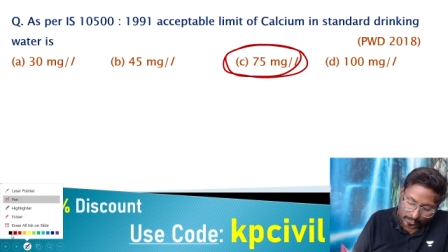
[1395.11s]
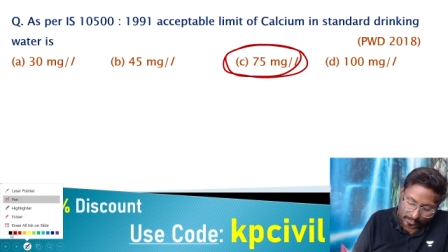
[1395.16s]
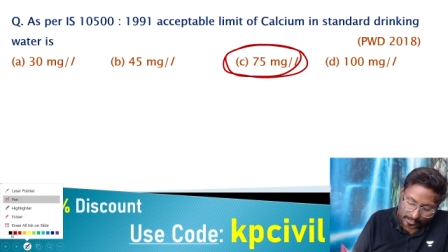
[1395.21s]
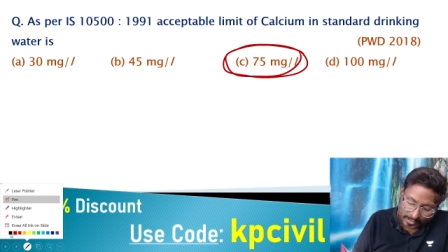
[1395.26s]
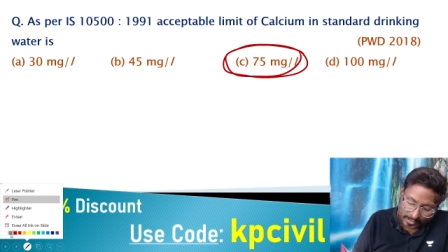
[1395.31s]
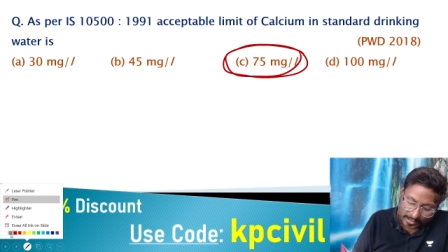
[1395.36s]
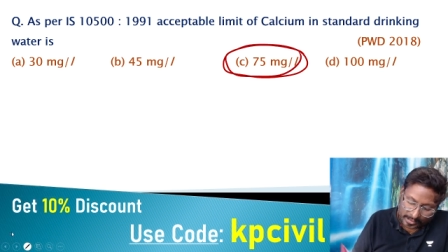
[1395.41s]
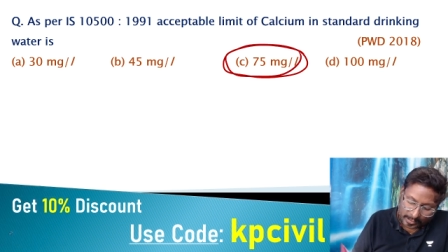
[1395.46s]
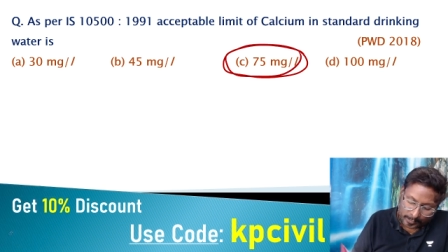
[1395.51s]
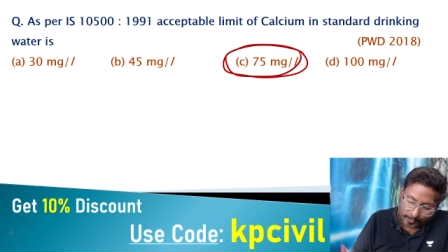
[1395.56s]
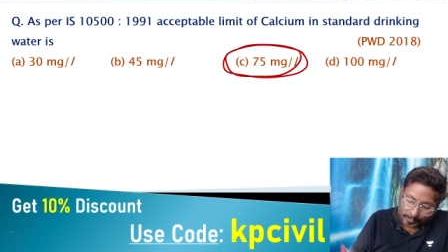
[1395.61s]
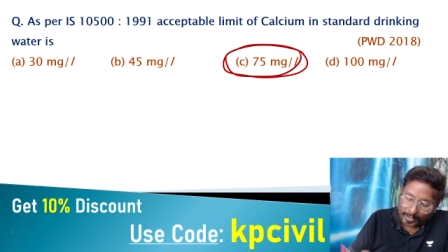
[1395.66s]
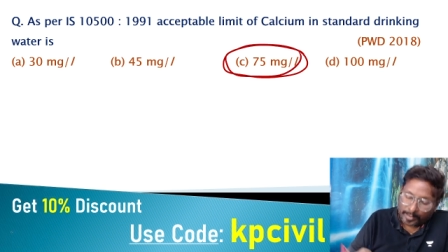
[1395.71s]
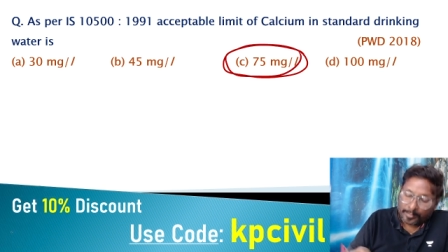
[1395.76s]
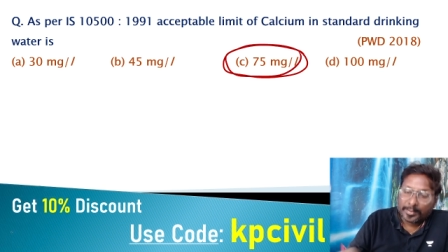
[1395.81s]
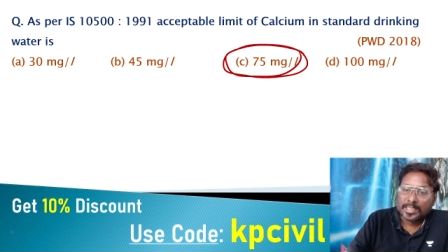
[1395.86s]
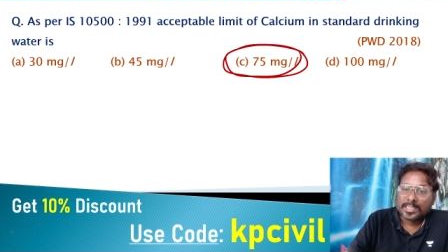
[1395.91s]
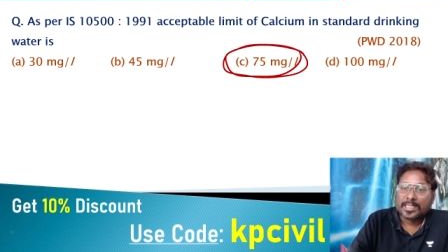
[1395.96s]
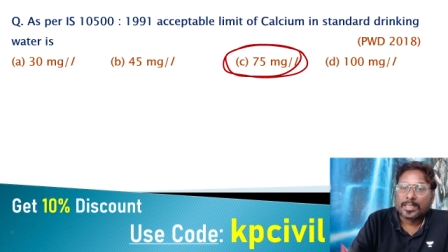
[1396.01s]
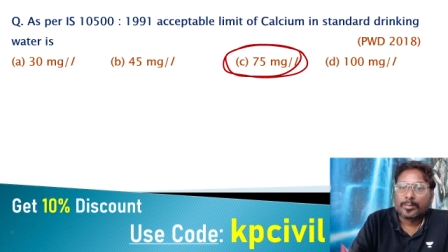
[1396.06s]
this is
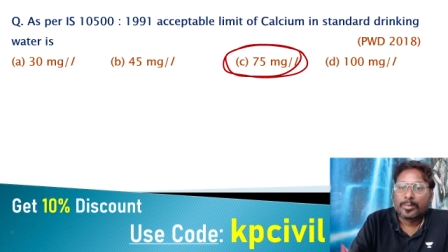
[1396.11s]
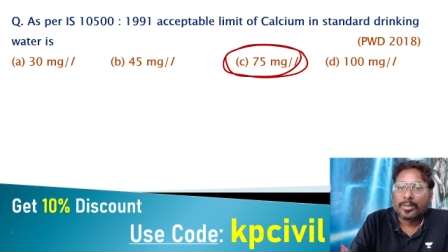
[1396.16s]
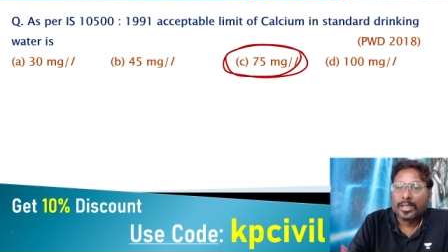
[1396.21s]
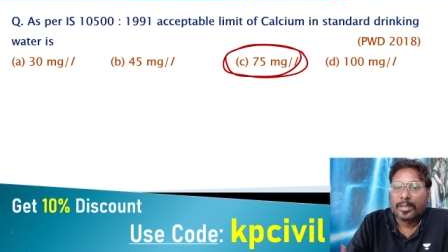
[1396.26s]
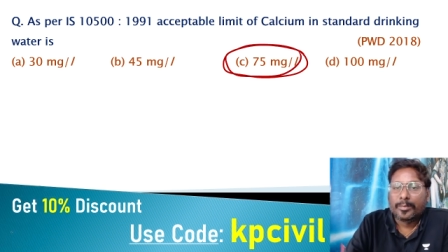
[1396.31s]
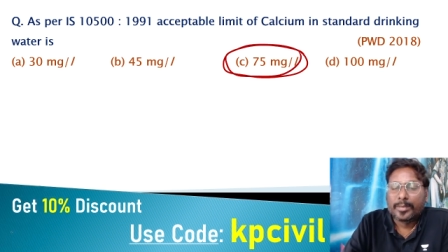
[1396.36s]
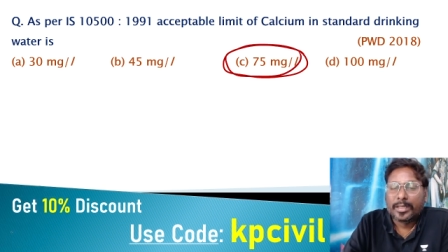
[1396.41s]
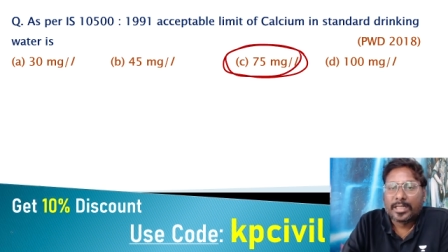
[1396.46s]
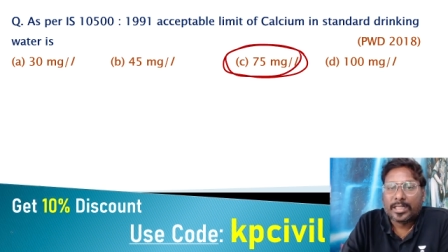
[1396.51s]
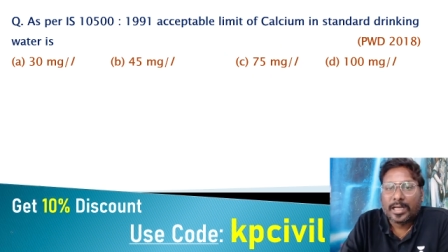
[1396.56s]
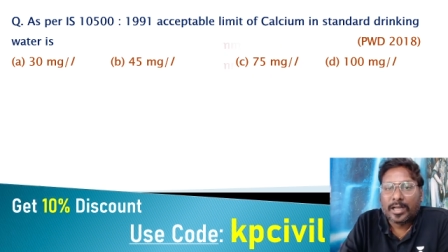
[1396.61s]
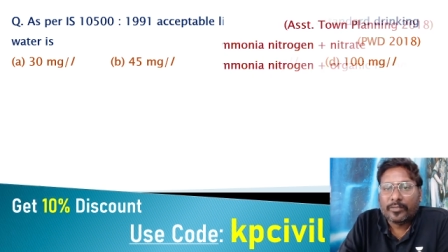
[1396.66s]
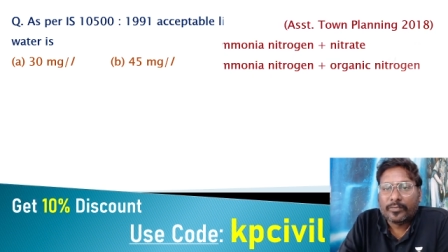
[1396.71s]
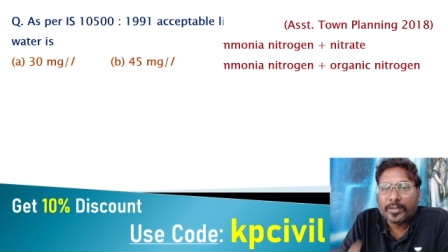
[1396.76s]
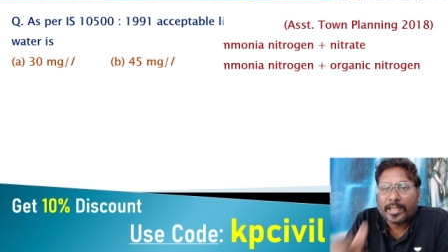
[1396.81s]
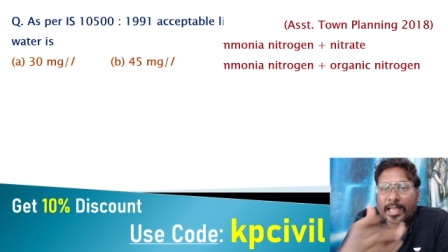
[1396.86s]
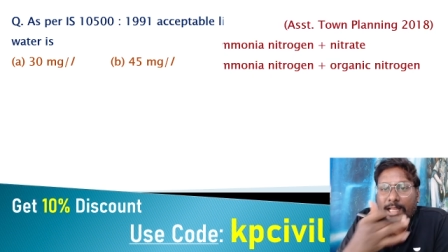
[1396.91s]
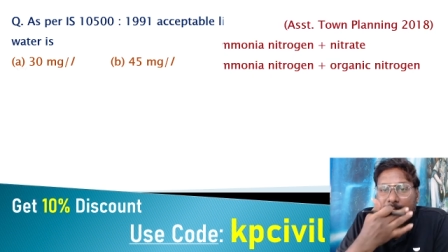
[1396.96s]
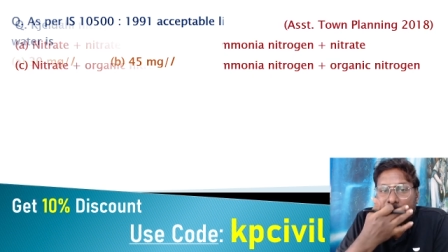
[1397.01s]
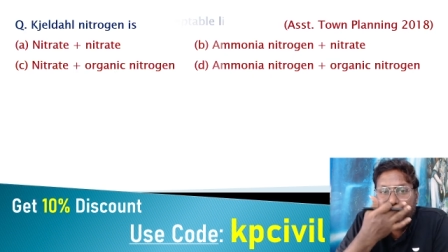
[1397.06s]
permissible limit of
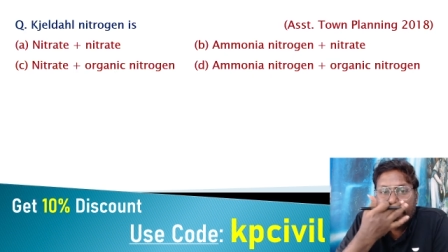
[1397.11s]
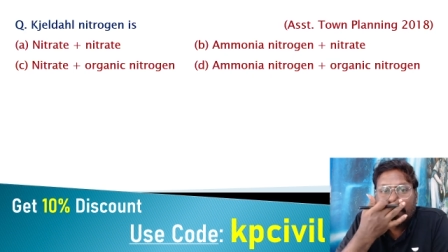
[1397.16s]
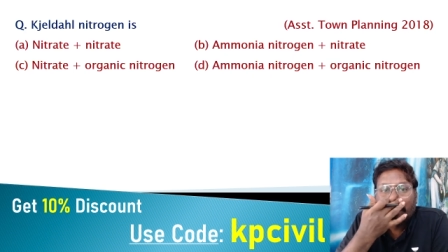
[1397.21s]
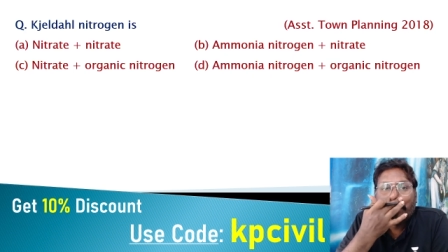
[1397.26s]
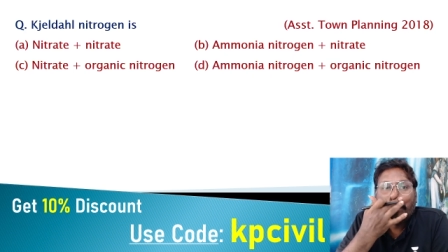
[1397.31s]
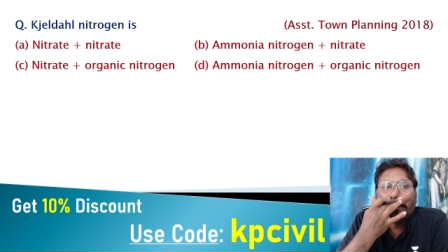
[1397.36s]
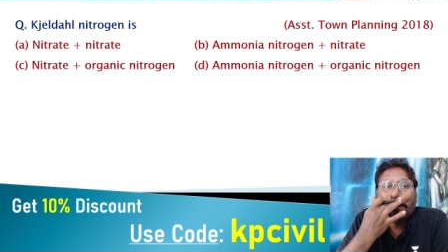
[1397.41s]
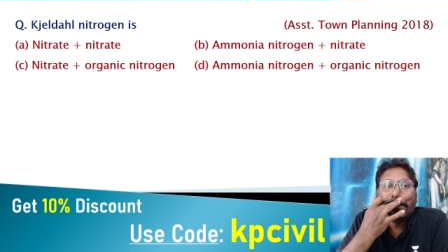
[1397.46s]
calcium.